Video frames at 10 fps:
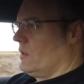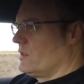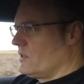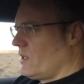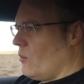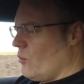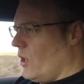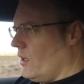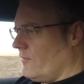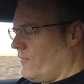Some
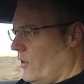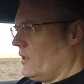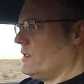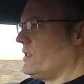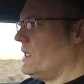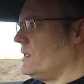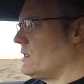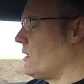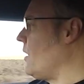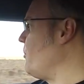might find the
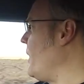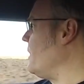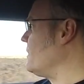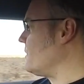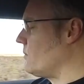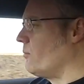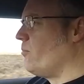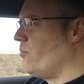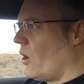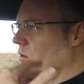seats a bit
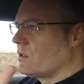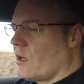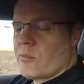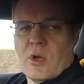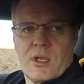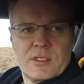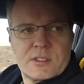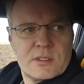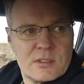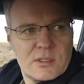bolt upright,
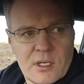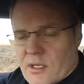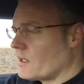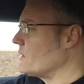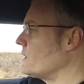and I can